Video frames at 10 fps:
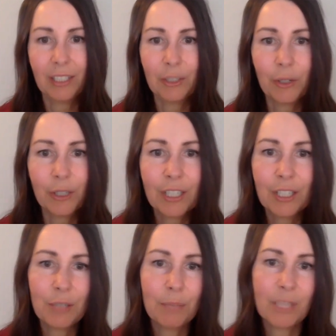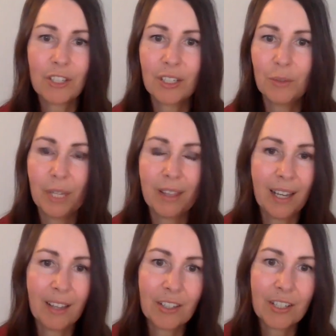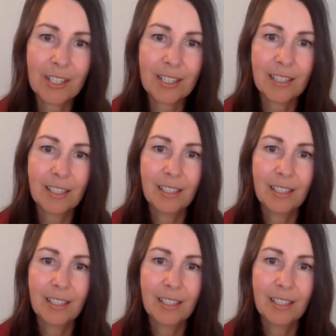in order to do mission with others,